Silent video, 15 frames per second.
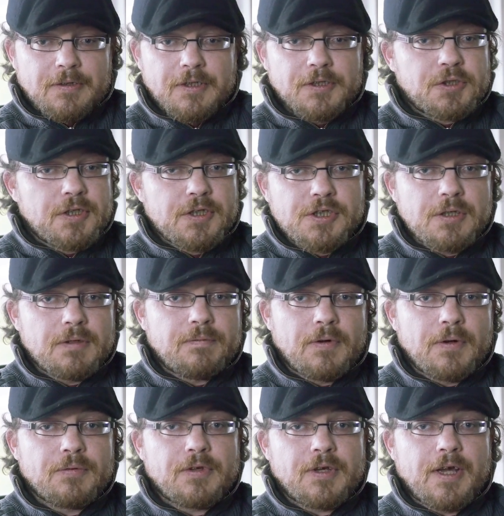the traditional
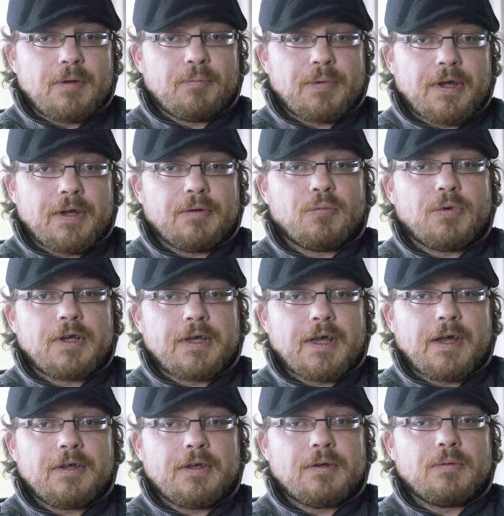forms of campaigning will
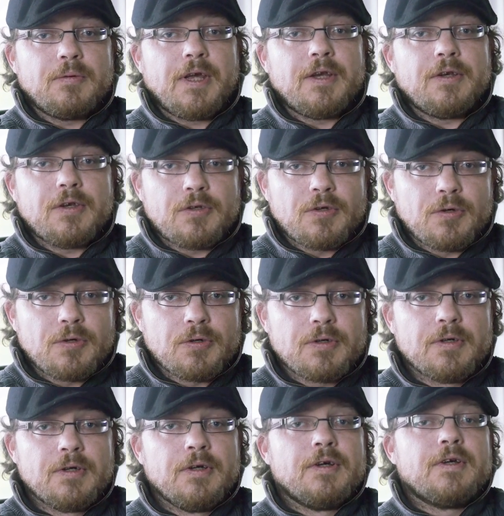get you in the
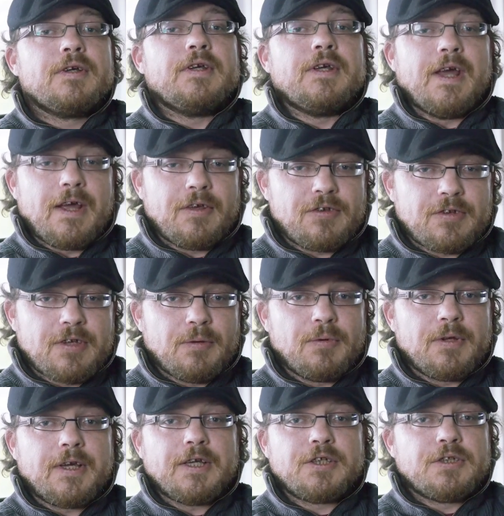door. Yes, they
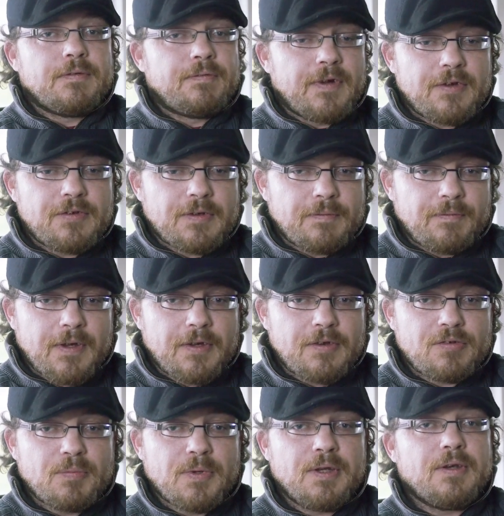will get you face to
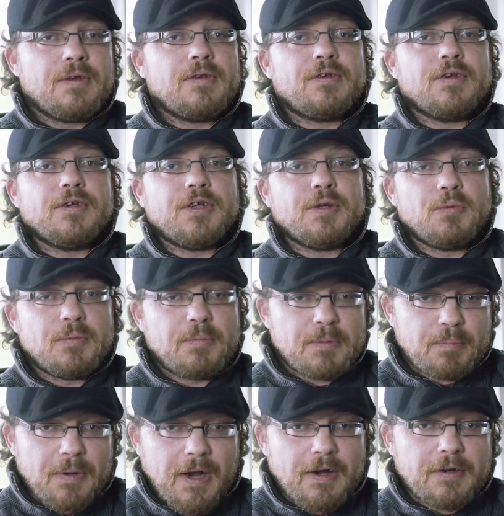face meetings and you will be
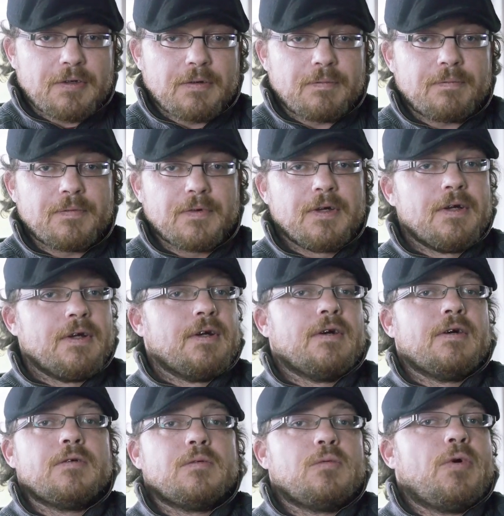part of
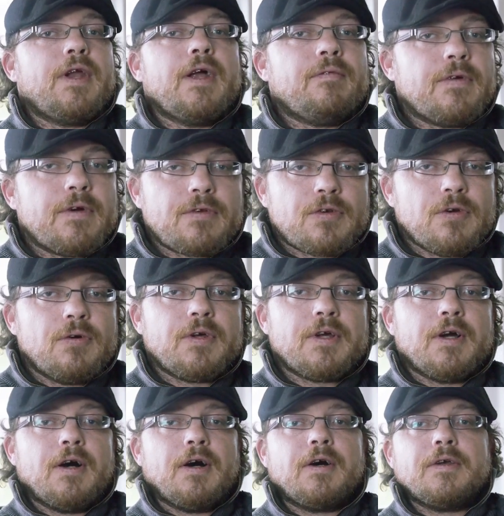whatever is
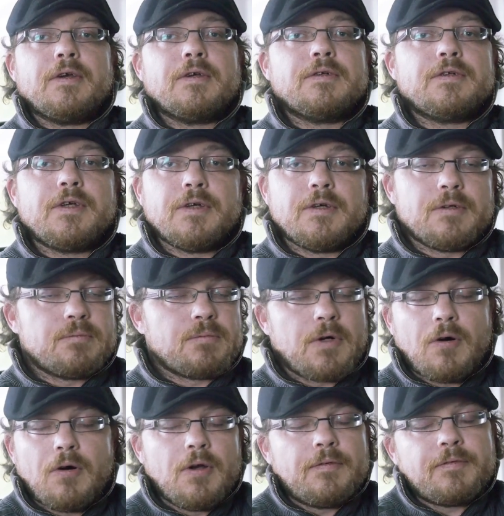going on and you know
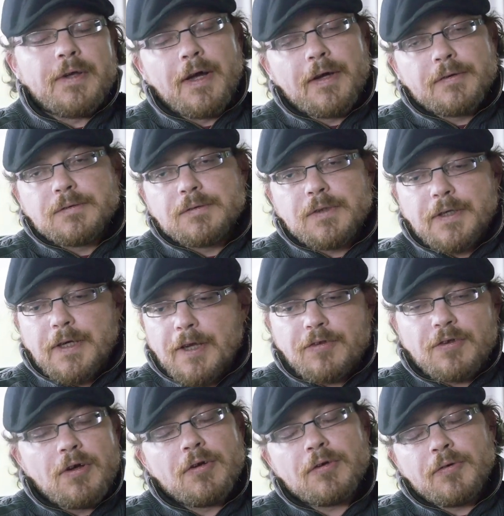all of that and
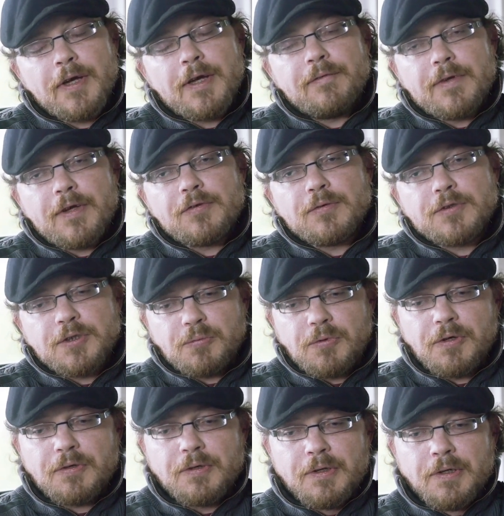that's all great if that's what you
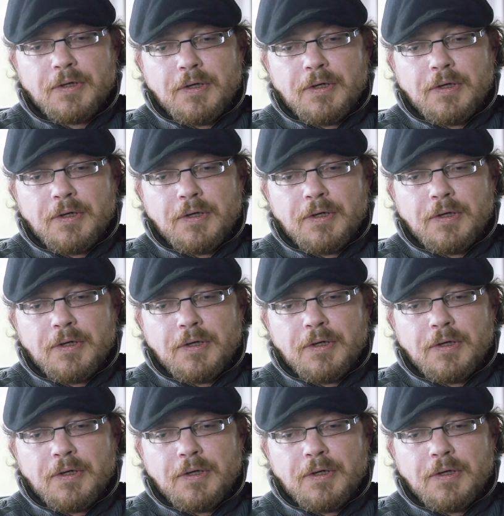want